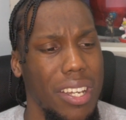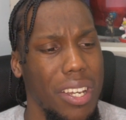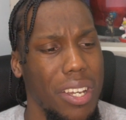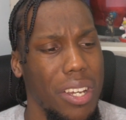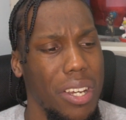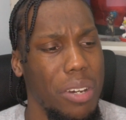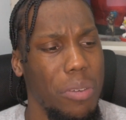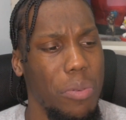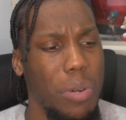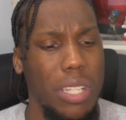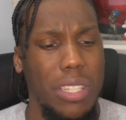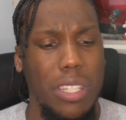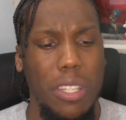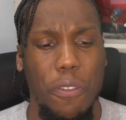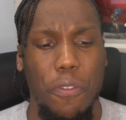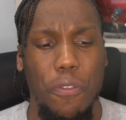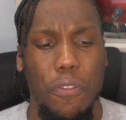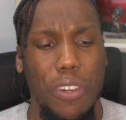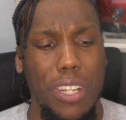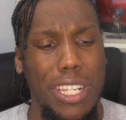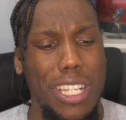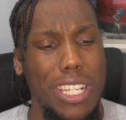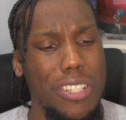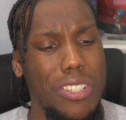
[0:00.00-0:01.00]
What the
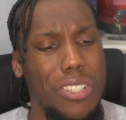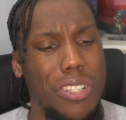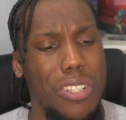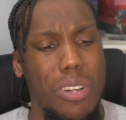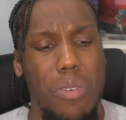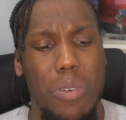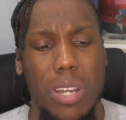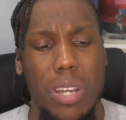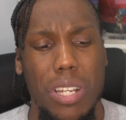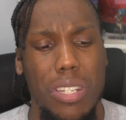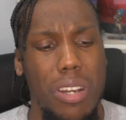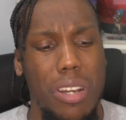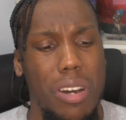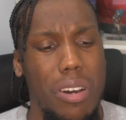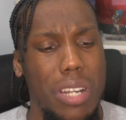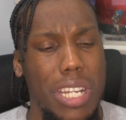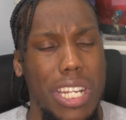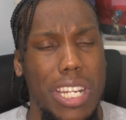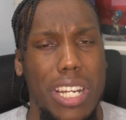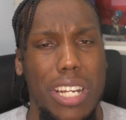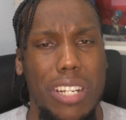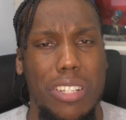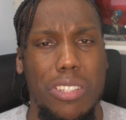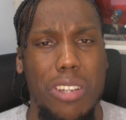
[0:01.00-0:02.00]
frick is going on
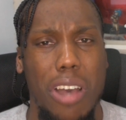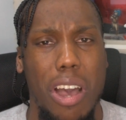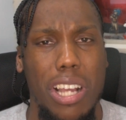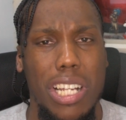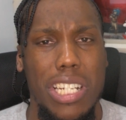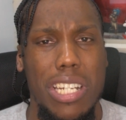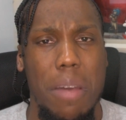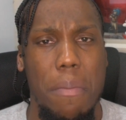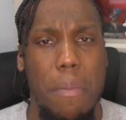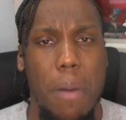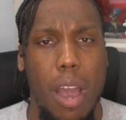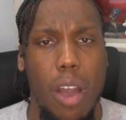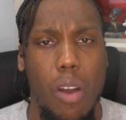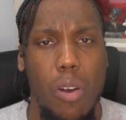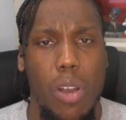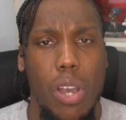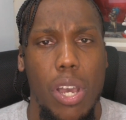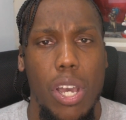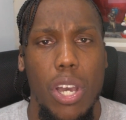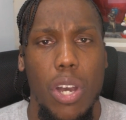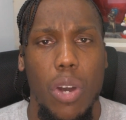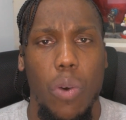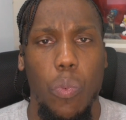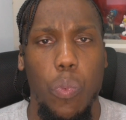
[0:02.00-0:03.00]
here? Talking about
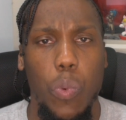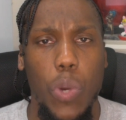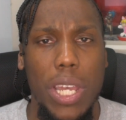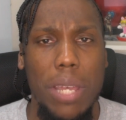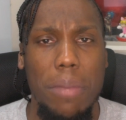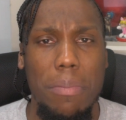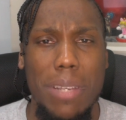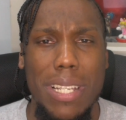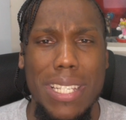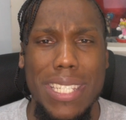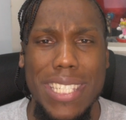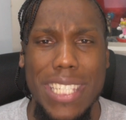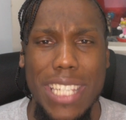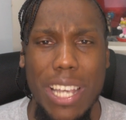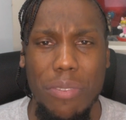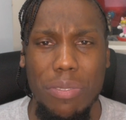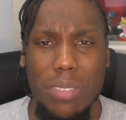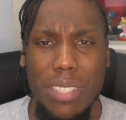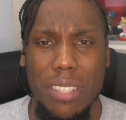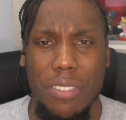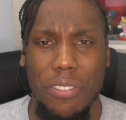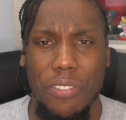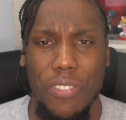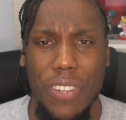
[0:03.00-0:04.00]
women's
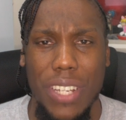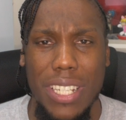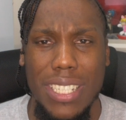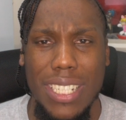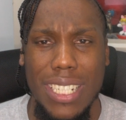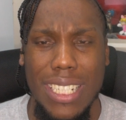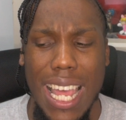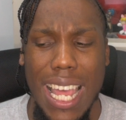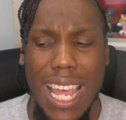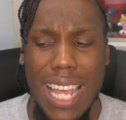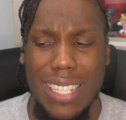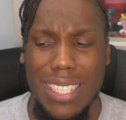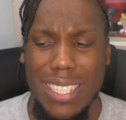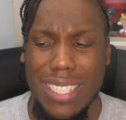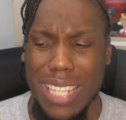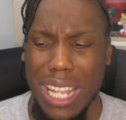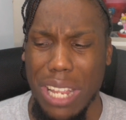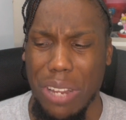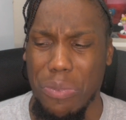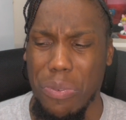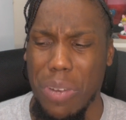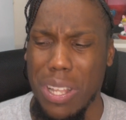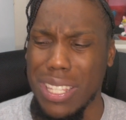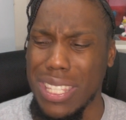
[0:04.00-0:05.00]
self-defense class.
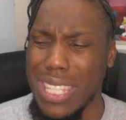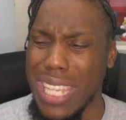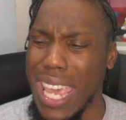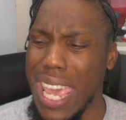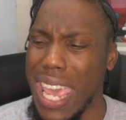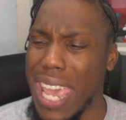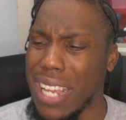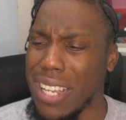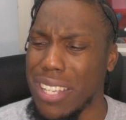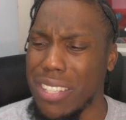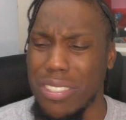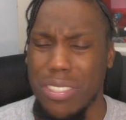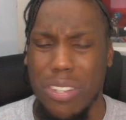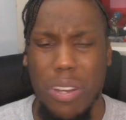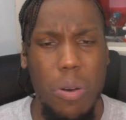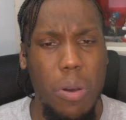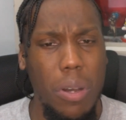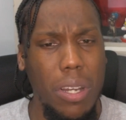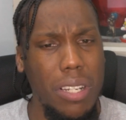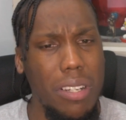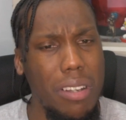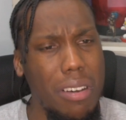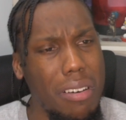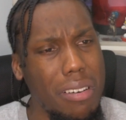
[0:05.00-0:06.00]
Like, what the heck is
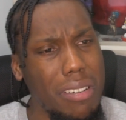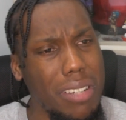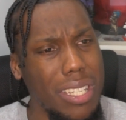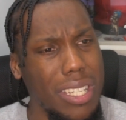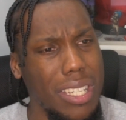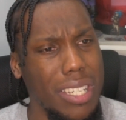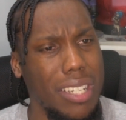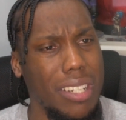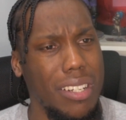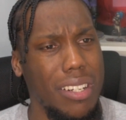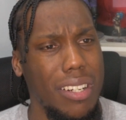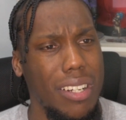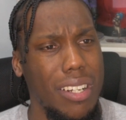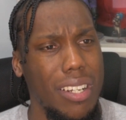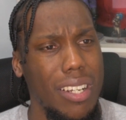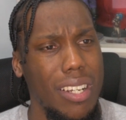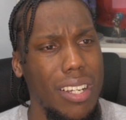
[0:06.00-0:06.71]
going on here?